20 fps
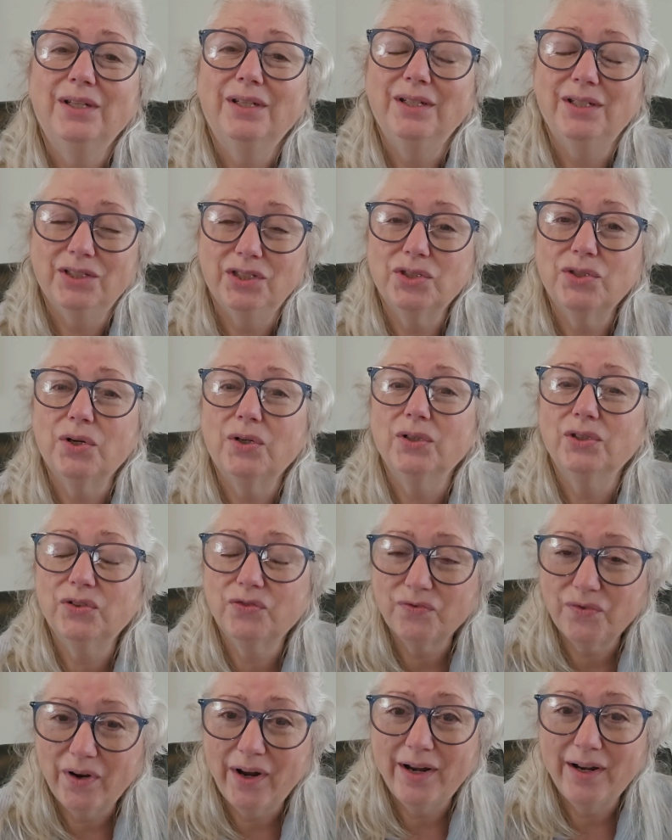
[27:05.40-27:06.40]
it starts
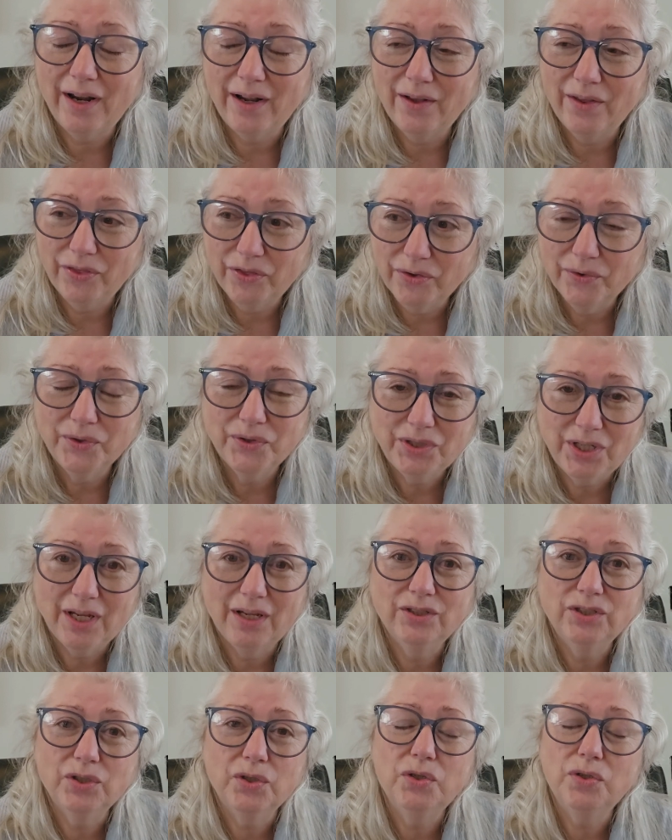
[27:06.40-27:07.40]
Thursday.
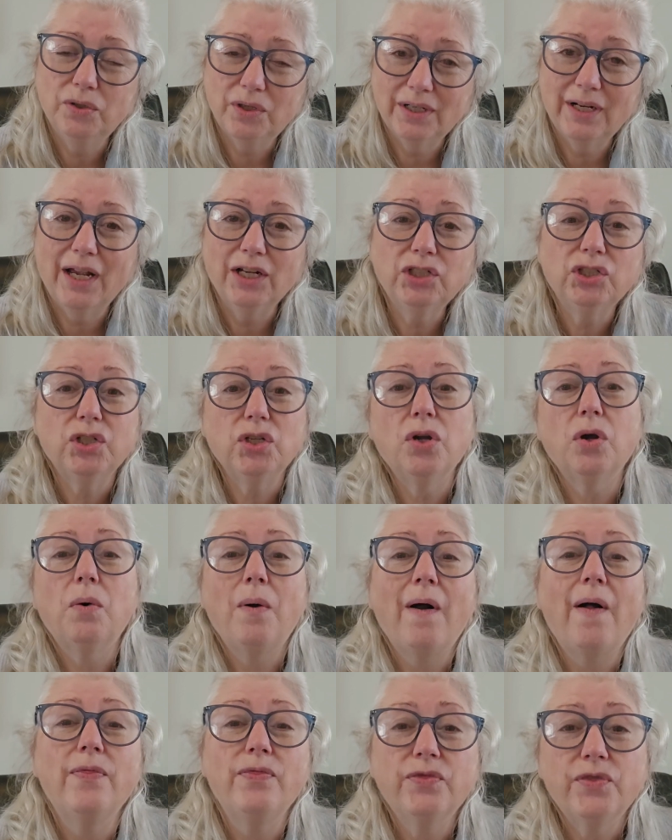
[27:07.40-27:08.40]
So you could actually go
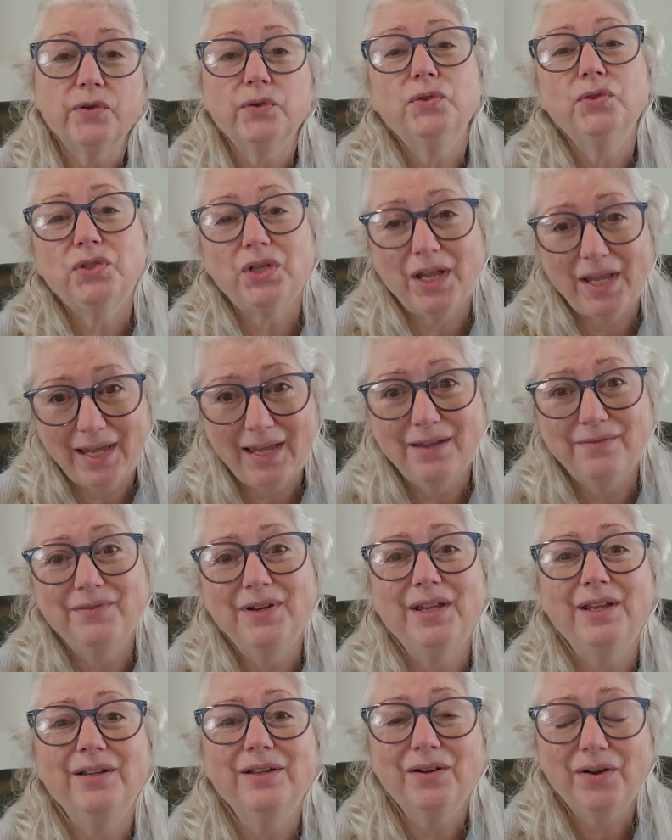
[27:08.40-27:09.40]
on Thursday
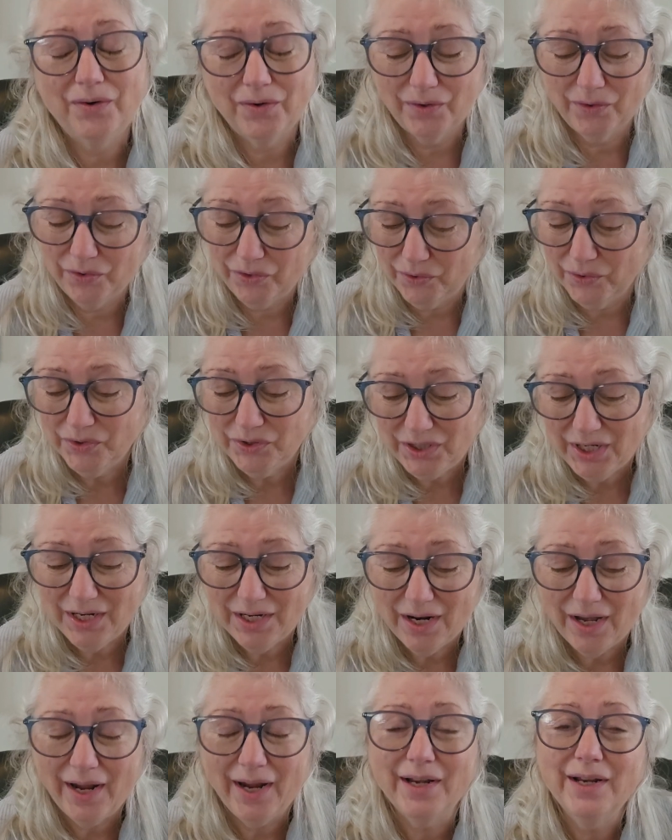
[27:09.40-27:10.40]
evening or Thursday
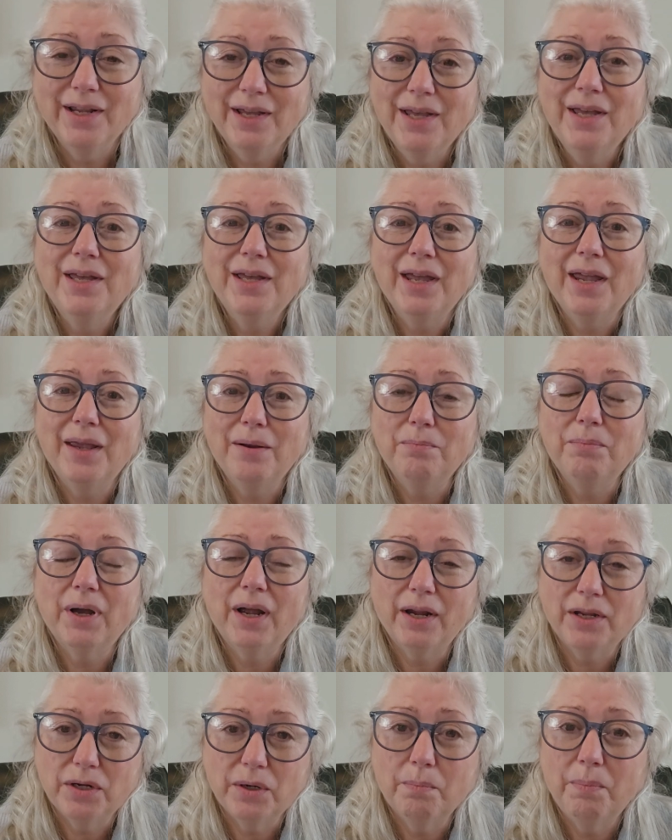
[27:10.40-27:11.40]
night and buy
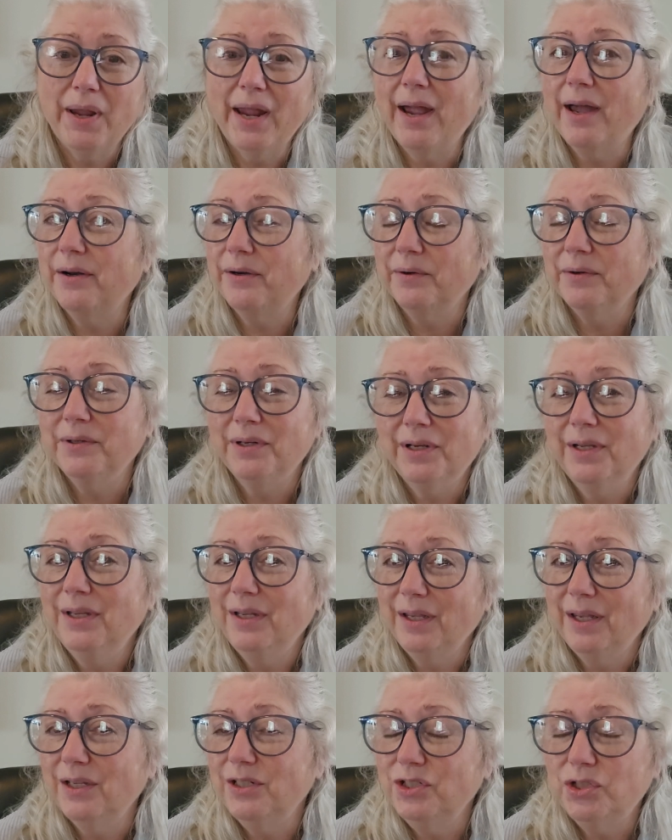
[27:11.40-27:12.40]
your pattern,
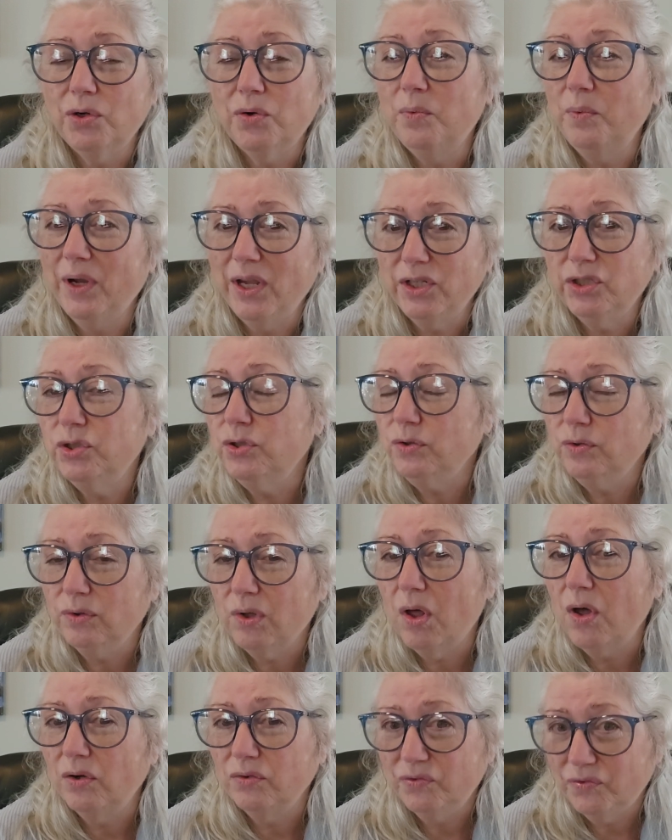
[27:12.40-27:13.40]
and don't wait too
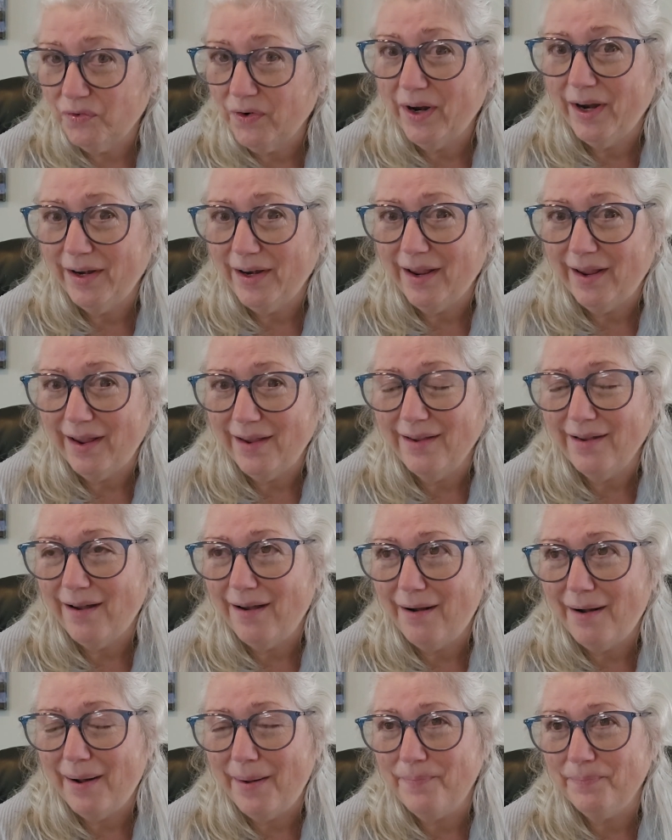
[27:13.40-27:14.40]
long Friday,
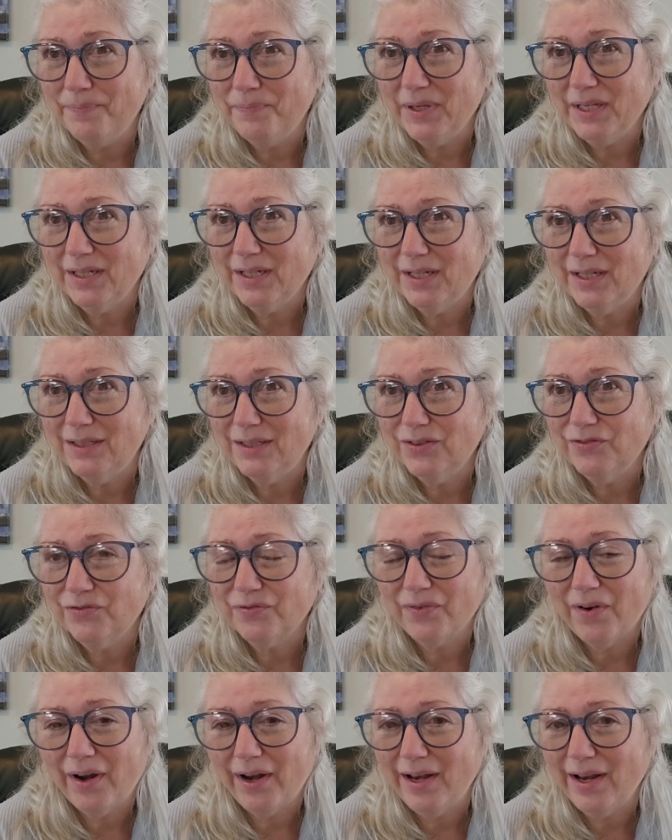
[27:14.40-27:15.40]
because
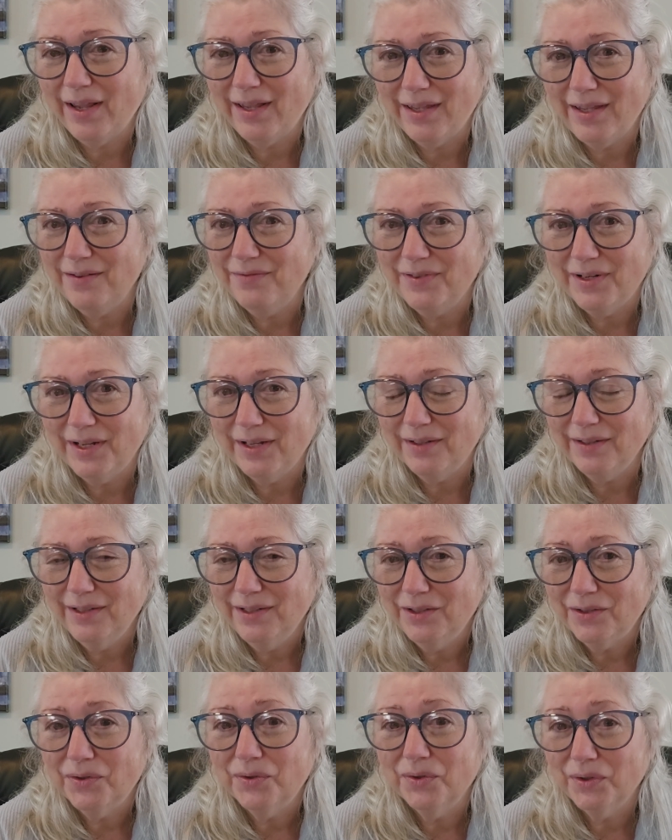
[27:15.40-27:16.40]

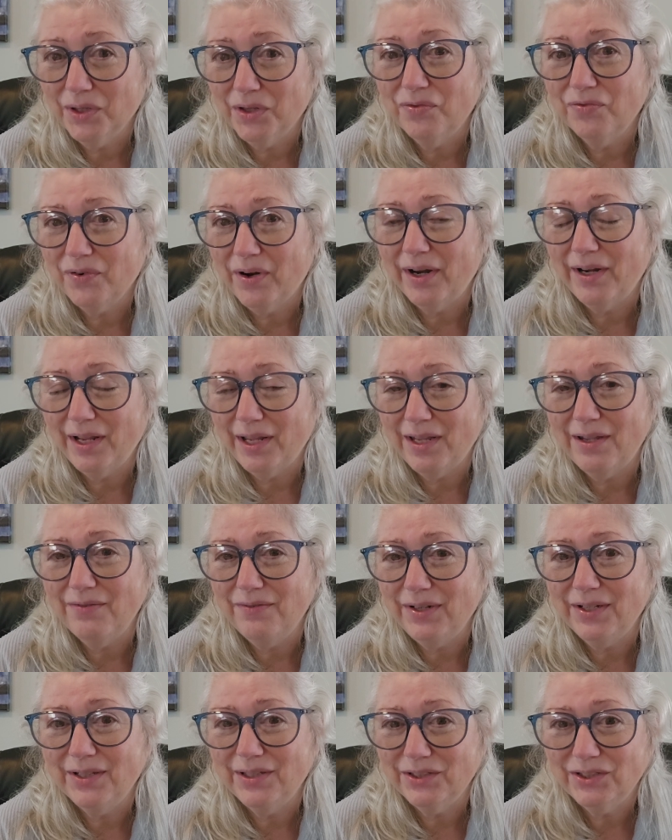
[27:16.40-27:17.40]
early Friday
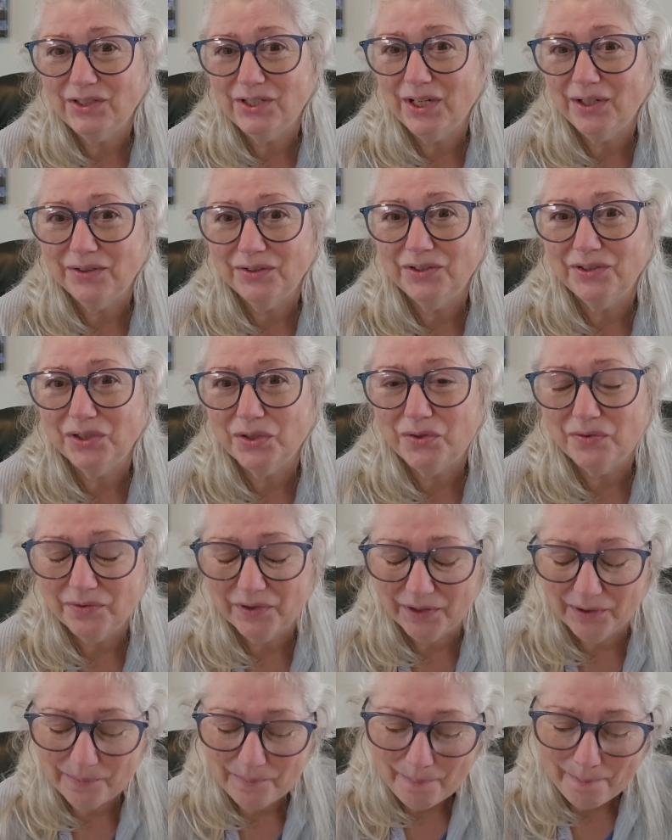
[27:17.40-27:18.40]
evening, the sale is
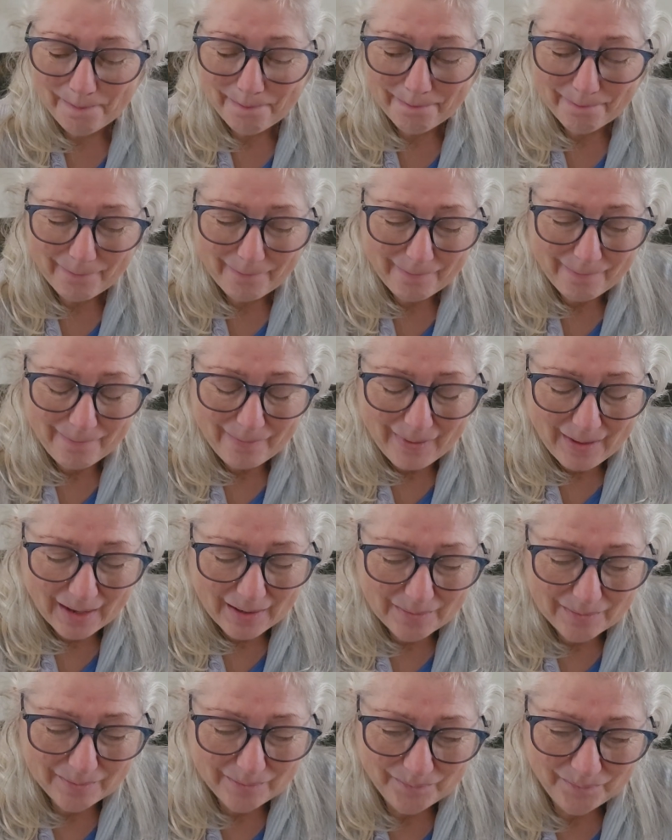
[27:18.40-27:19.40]
over.
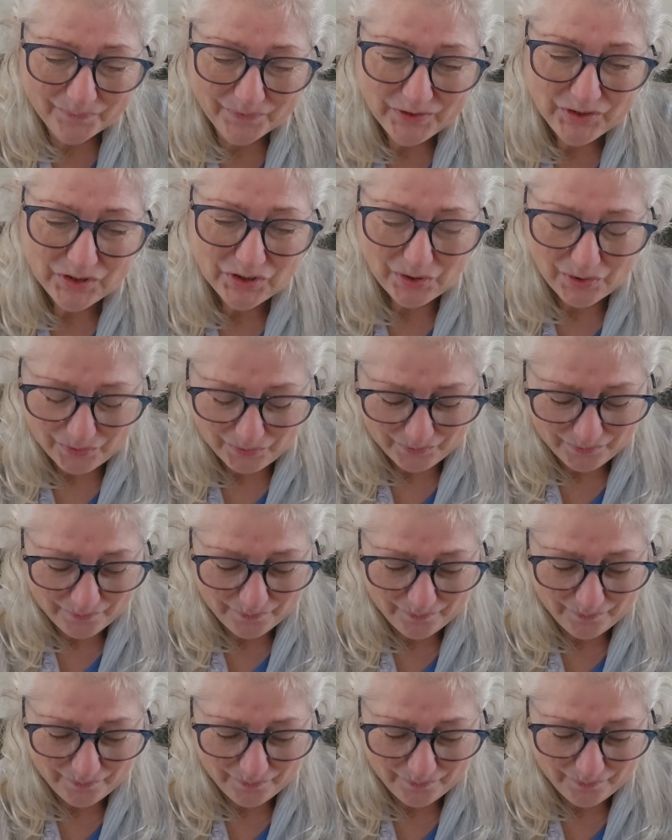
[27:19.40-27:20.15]
So